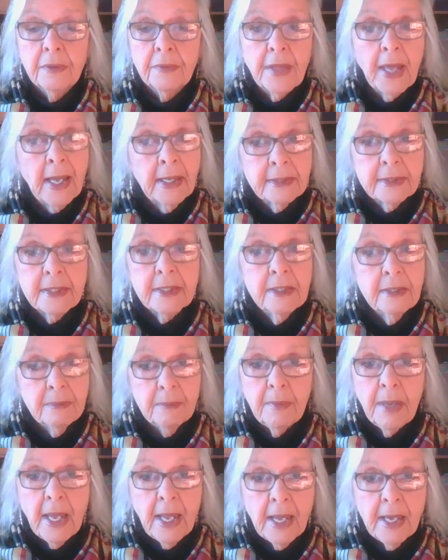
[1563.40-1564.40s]
That
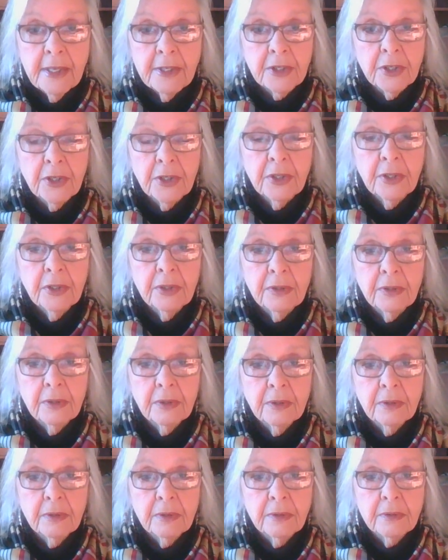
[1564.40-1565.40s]
didn't matter.
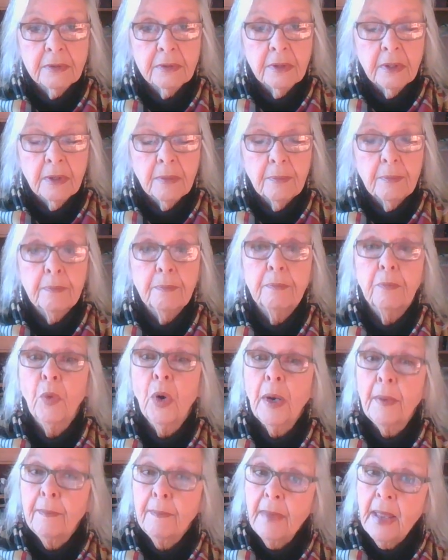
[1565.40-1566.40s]

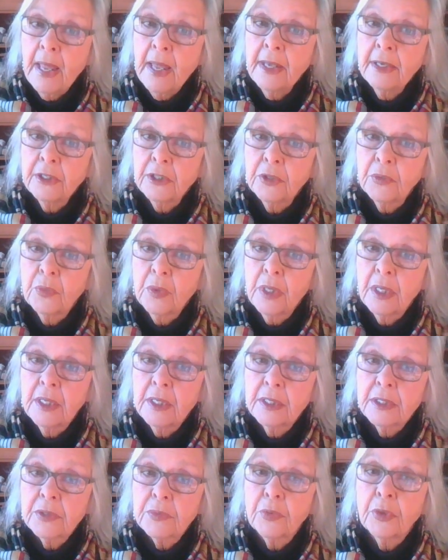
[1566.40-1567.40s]
What mattered
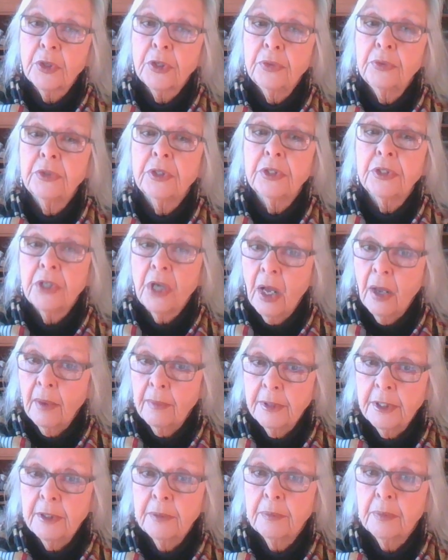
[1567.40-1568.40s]
was, were you the
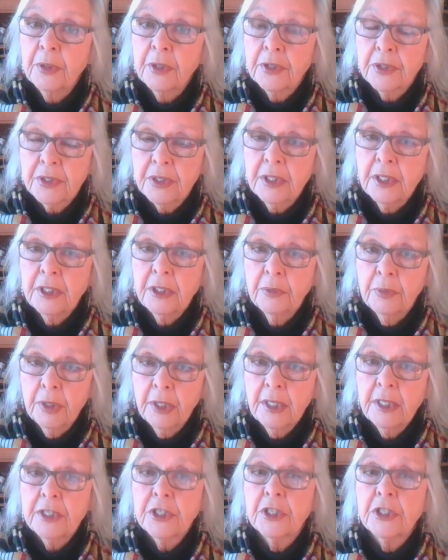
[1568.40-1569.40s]
dominant person in the
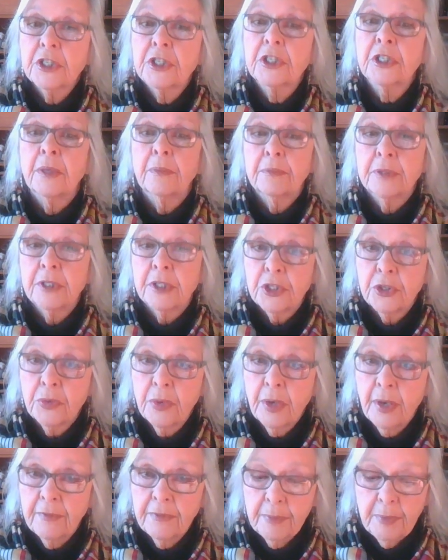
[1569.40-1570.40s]
relationship? Did
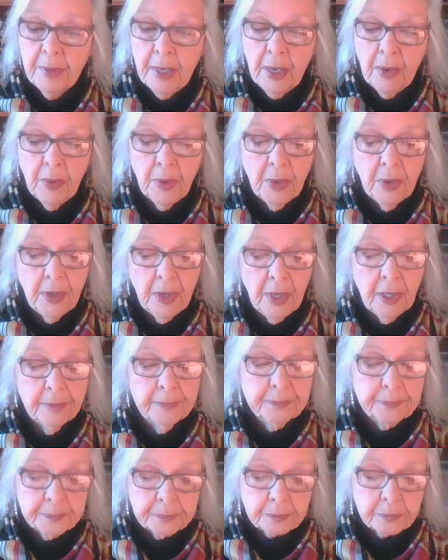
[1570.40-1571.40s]
you have the power or not?
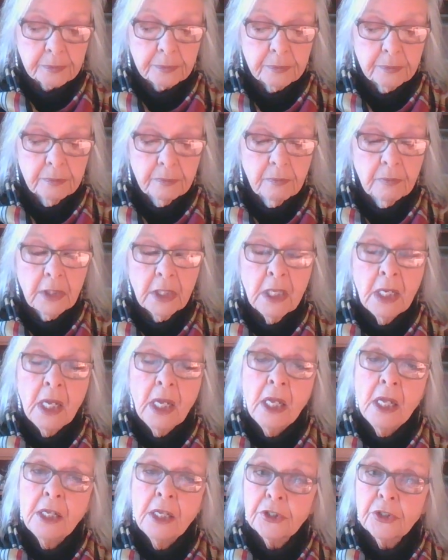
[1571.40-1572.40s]

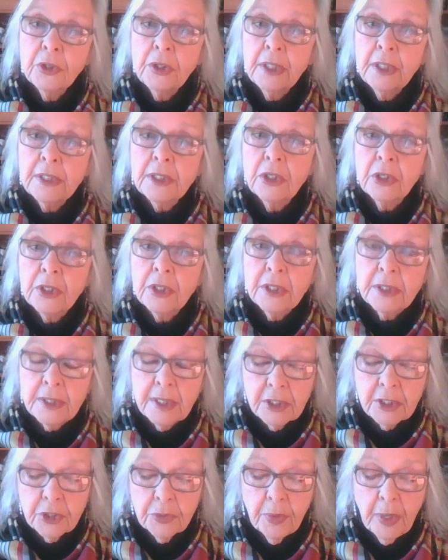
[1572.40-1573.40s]
So let's look at
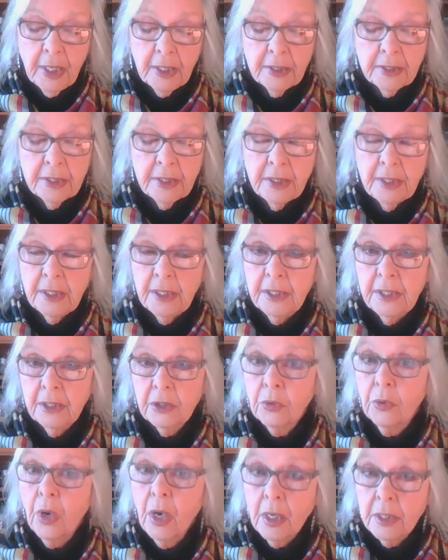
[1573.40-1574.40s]
sexuality in
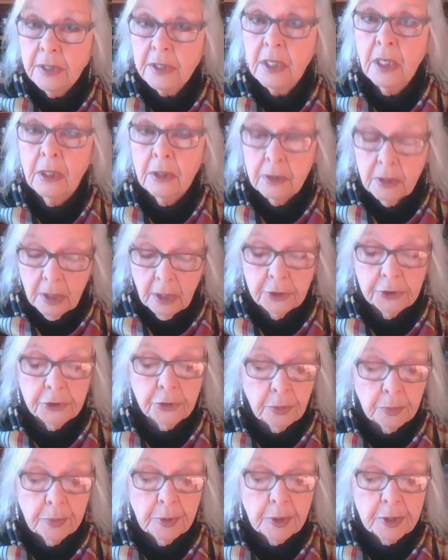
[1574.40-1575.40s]
a
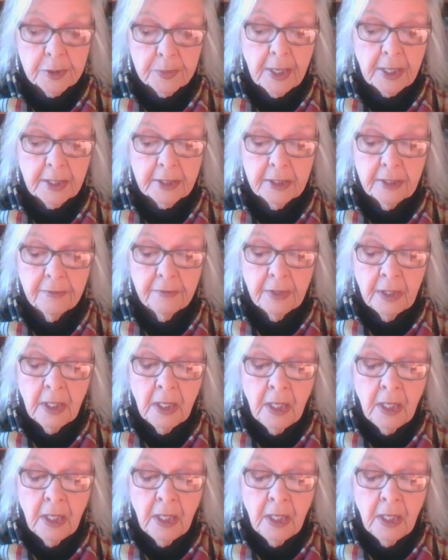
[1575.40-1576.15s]
cross-cultural perspective.